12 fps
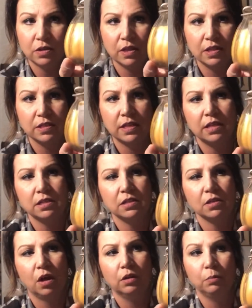The scent is
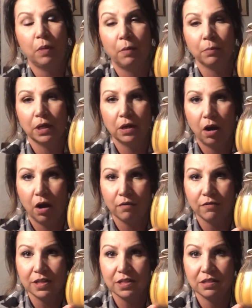called Pumpkin
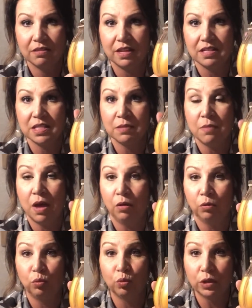Harvest. They smell
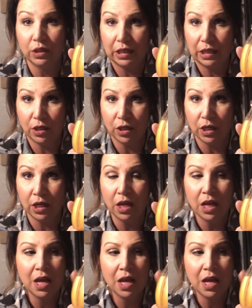really good.